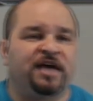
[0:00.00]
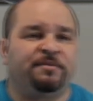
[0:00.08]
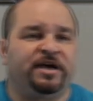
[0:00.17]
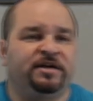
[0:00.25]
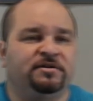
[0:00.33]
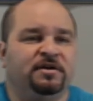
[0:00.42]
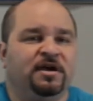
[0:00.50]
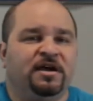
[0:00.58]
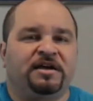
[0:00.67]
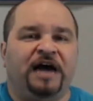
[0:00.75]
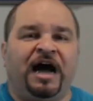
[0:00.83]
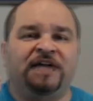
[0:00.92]
Amen.
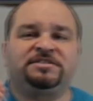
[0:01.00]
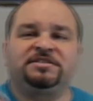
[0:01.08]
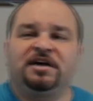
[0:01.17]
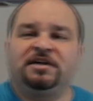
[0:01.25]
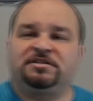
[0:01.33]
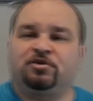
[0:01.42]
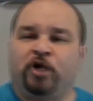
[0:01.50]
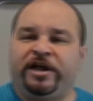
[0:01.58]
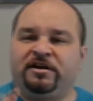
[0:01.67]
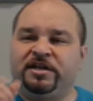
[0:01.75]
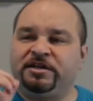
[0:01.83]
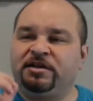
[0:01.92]
God's
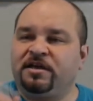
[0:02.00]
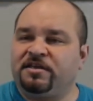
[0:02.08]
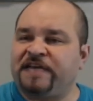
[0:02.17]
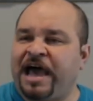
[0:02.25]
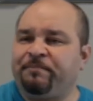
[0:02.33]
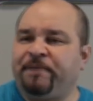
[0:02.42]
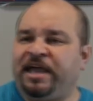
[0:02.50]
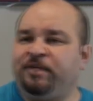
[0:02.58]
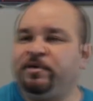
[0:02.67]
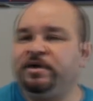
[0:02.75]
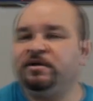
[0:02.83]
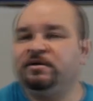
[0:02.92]
cradling that
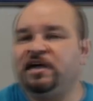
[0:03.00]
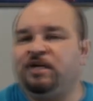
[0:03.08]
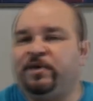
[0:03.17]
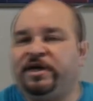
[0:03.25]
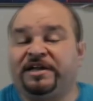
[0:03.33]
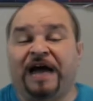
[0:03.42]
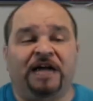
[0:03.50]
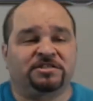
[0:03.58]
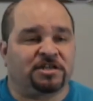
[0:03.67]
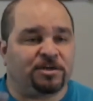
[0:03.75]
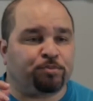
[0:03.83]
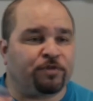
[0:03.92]
baby. Amen.
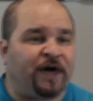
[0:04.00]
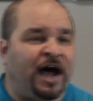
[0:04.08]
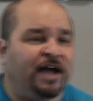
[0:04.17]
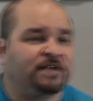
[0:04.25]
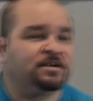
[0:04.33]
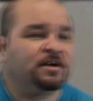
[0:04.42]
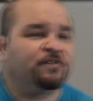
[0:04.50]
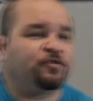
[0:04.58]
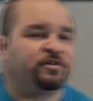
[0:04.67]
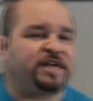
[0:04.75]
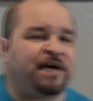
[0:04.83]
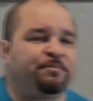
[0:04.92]
God's going to provide
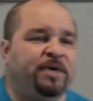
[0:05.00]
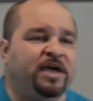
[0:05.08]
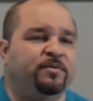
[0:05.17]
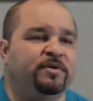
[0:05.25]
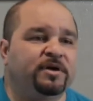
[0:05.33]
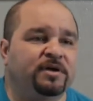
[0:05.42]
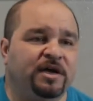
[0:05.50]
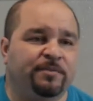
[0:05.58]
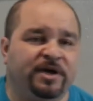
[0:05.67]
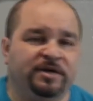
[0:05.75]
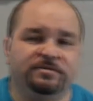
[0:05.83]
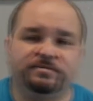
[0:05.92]
for that baby.
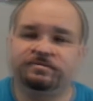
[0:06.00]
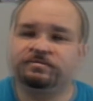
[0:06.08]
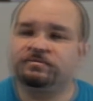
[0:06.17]
Amen?